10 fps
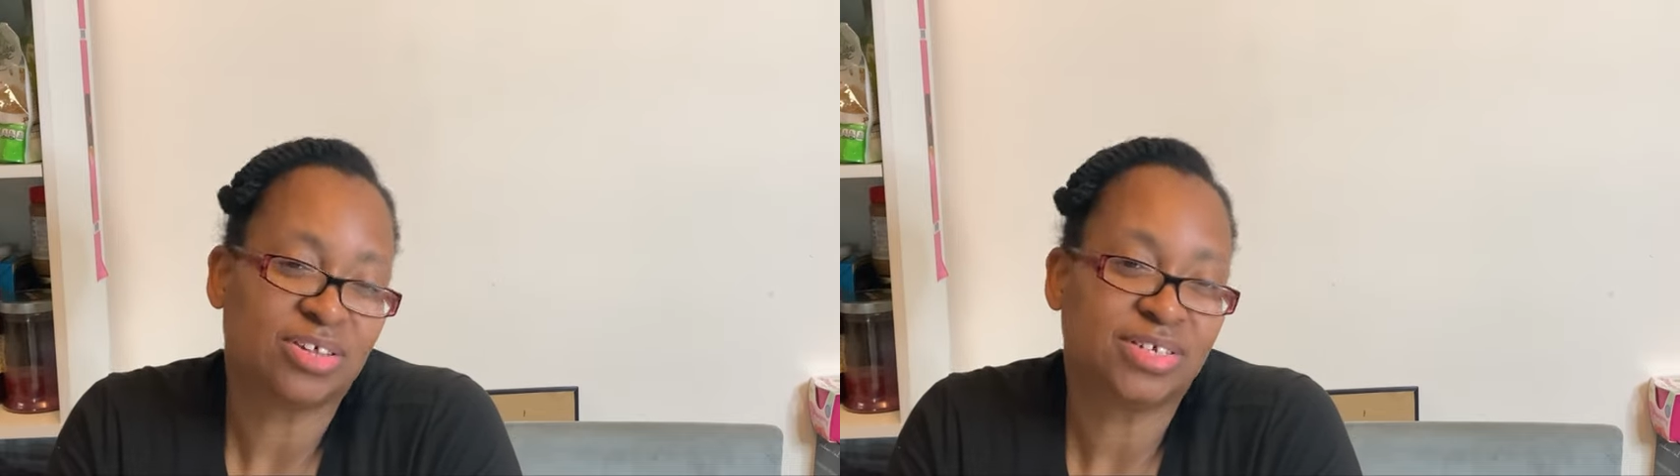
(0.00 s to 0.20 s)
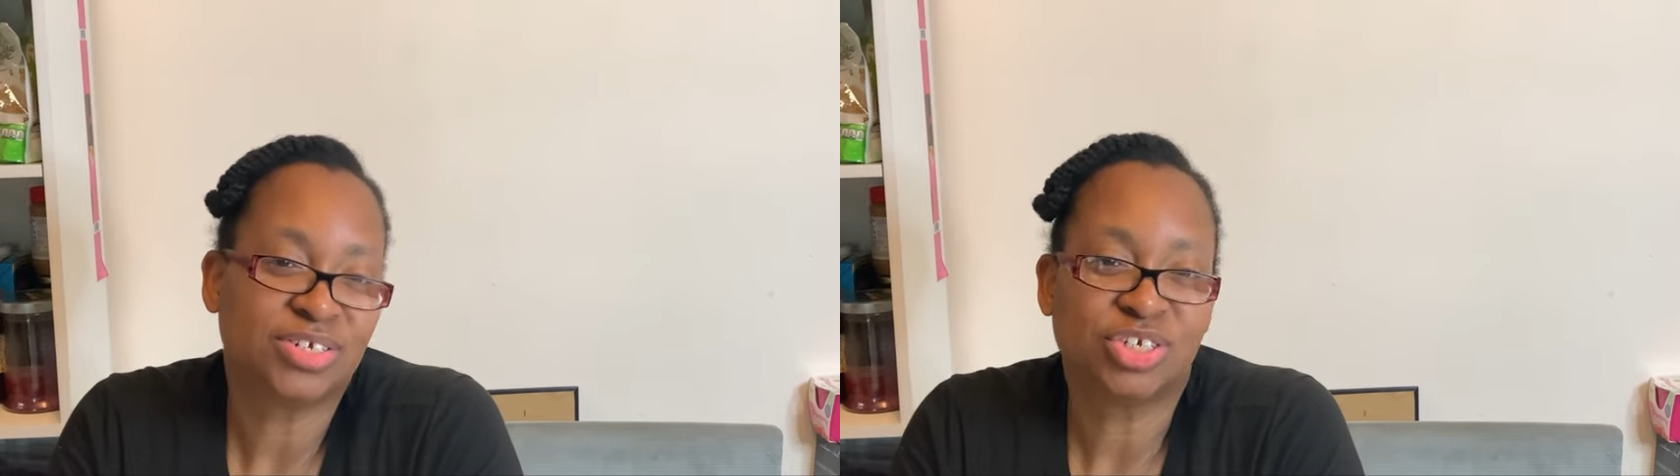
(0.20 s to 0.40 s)

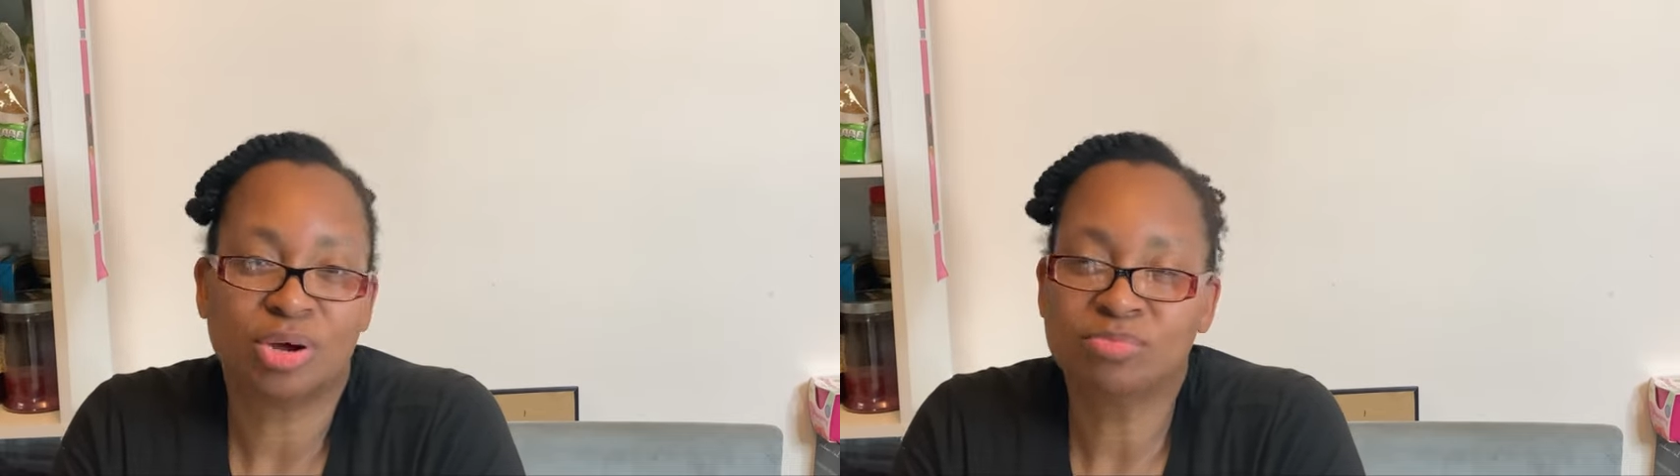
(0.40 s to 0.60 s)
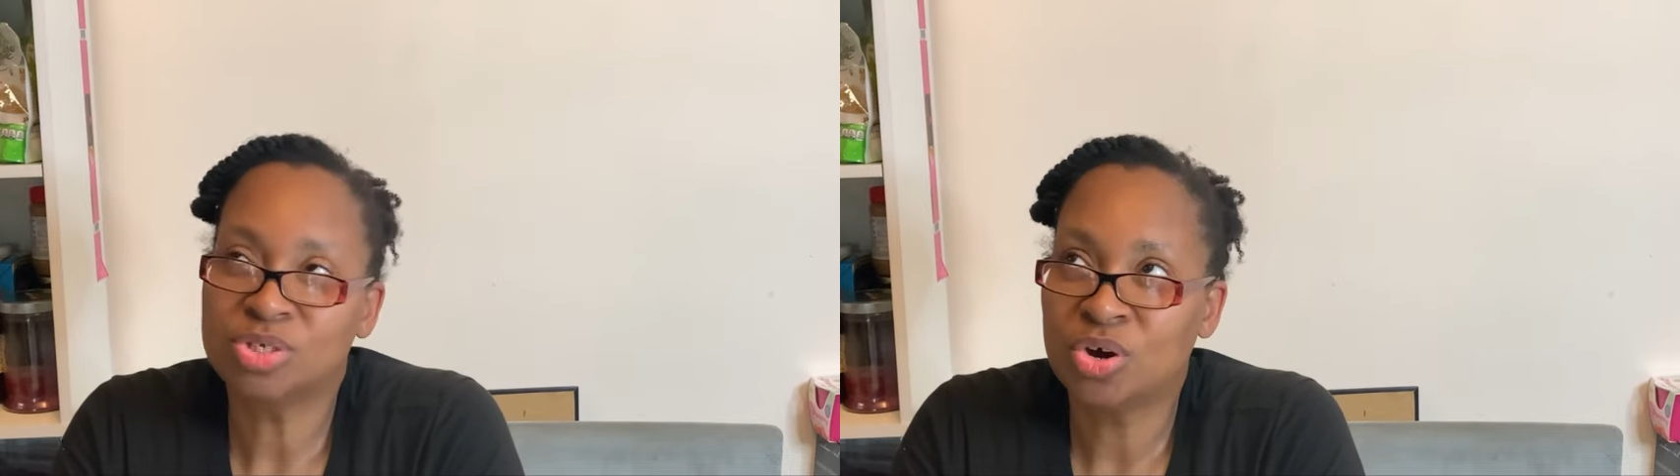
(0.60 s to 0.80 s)
just
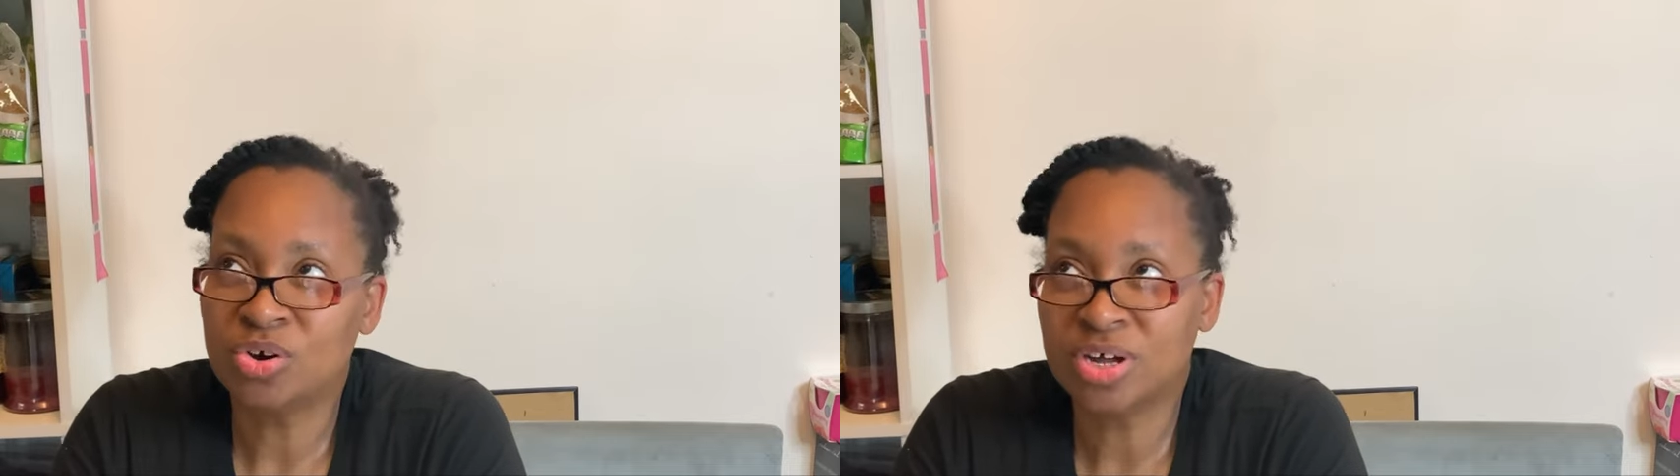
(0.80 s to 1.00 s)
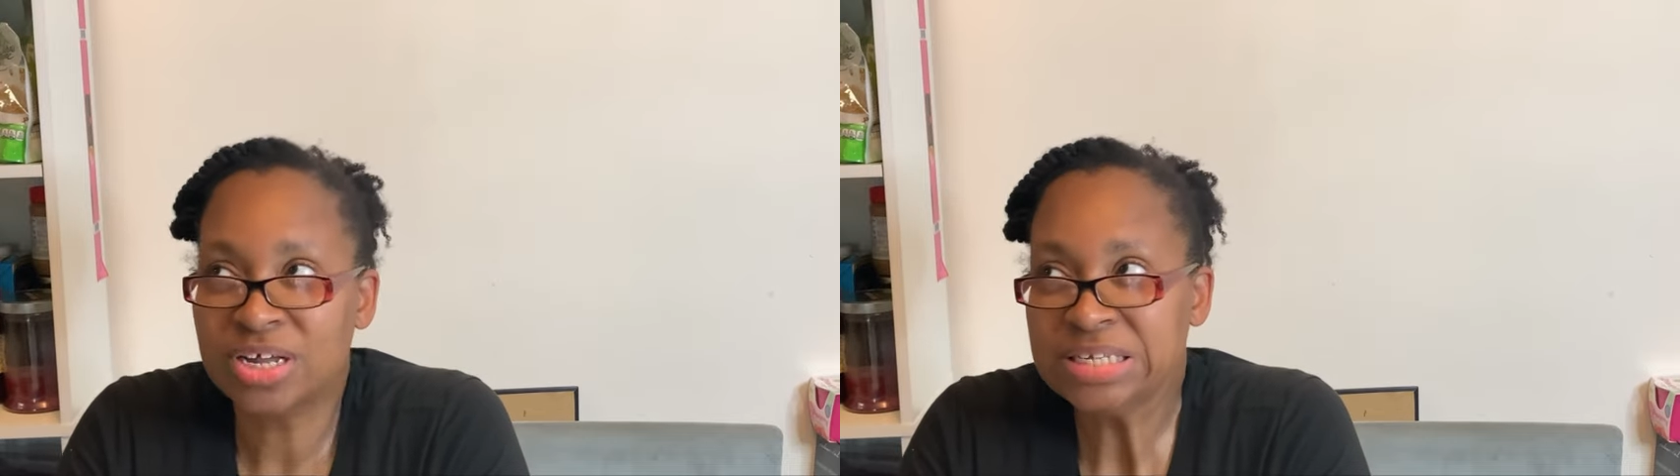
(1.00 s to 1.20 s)
jumped
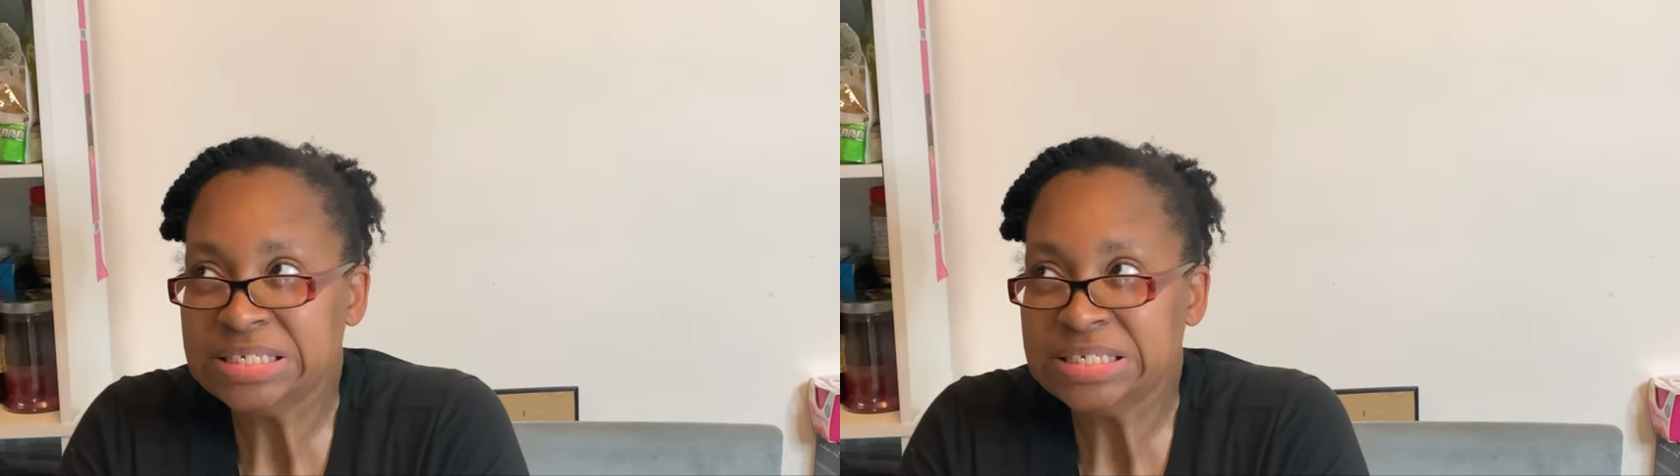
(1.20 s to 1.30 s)
on